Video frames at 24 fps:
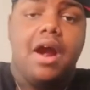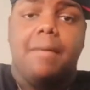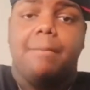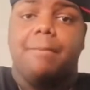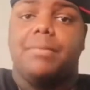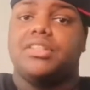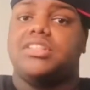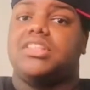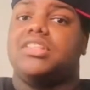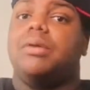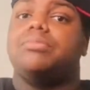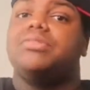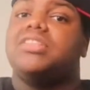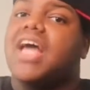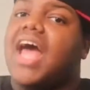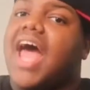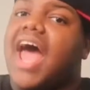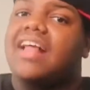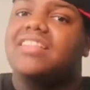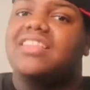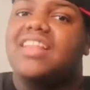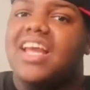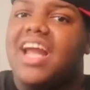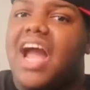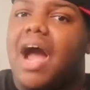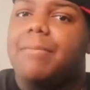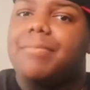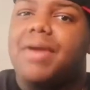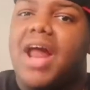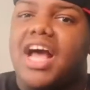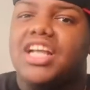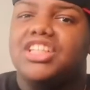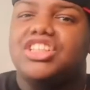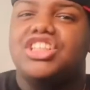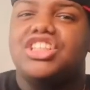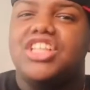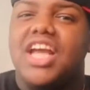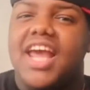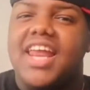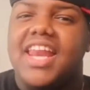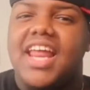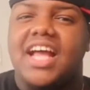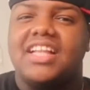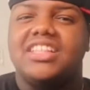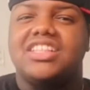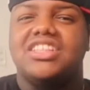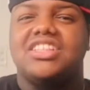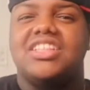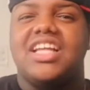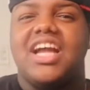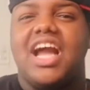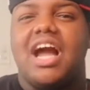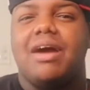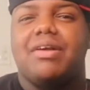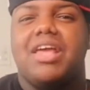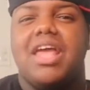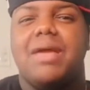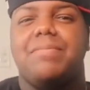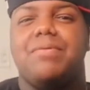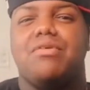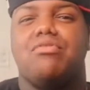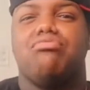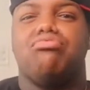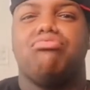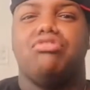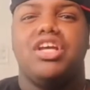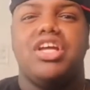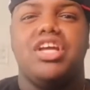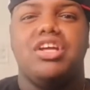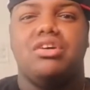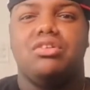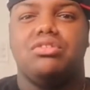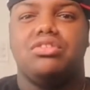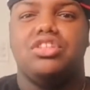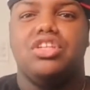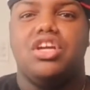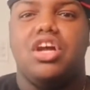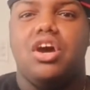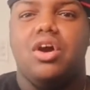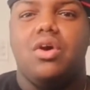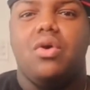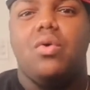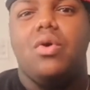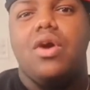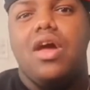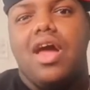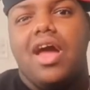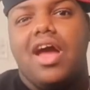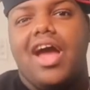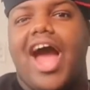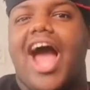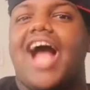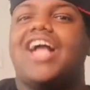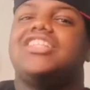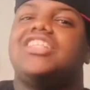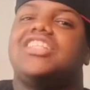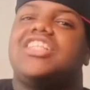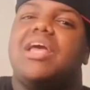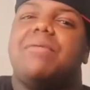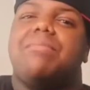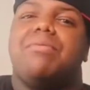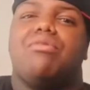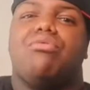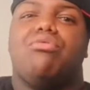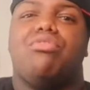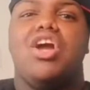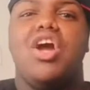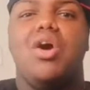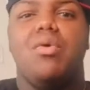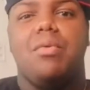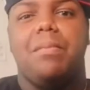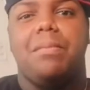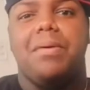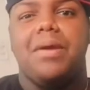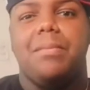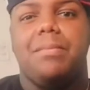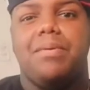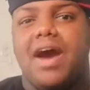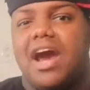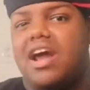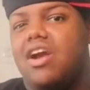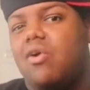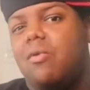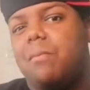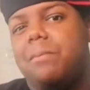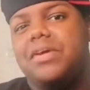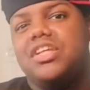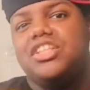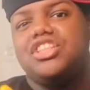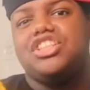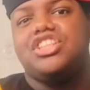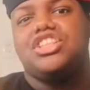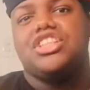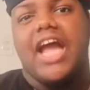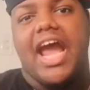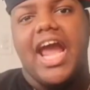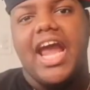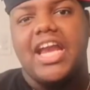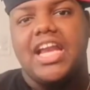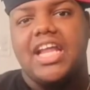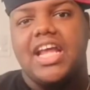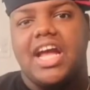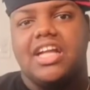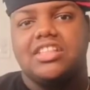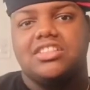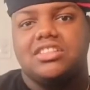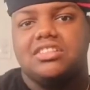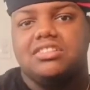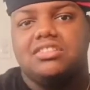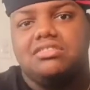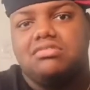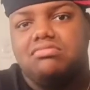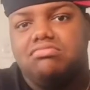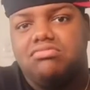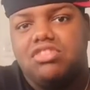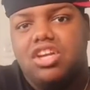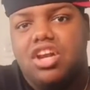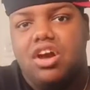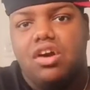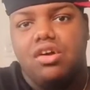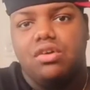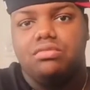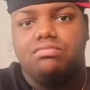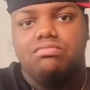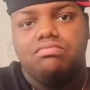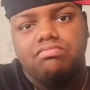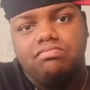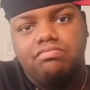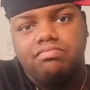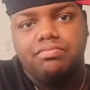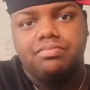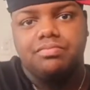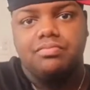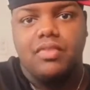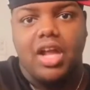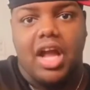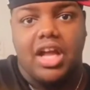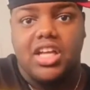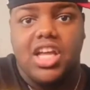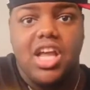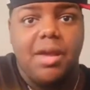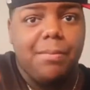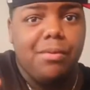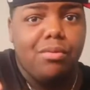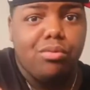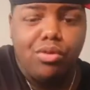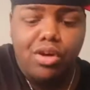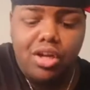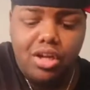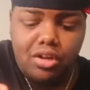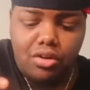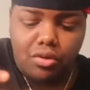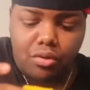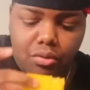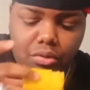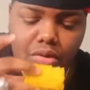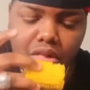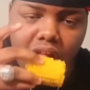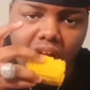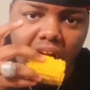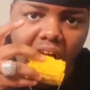But sometimes I think I'm not shady. I just think I keep it real. You know, I just keep it real with people. I don't be shady. I just, you know, I keep it real.